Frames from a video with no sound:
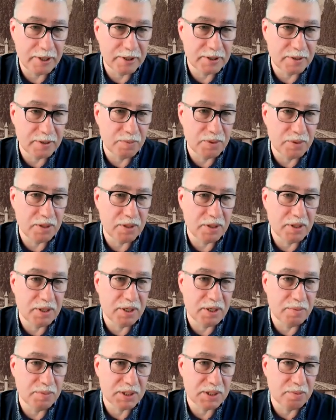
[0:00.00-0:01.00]
and
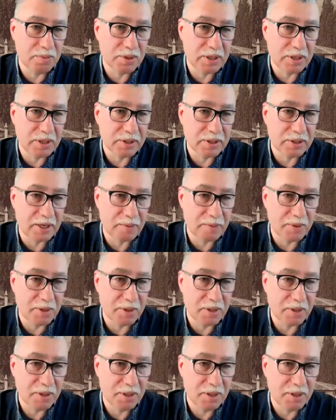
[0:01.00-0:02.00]
Crimean
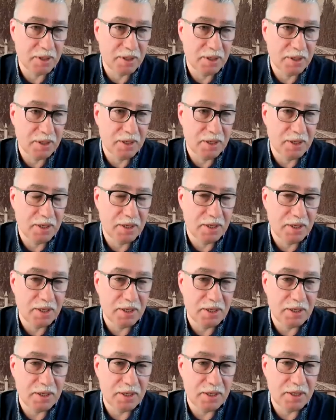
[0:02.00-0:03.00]
Tatars.
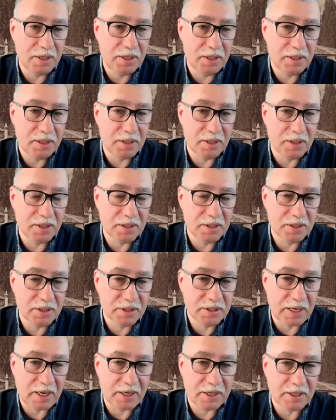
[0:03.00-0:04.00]
And now it's a
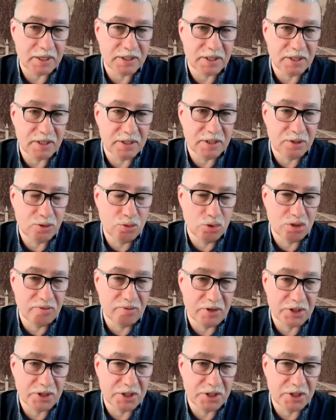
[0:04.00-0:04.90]
very important task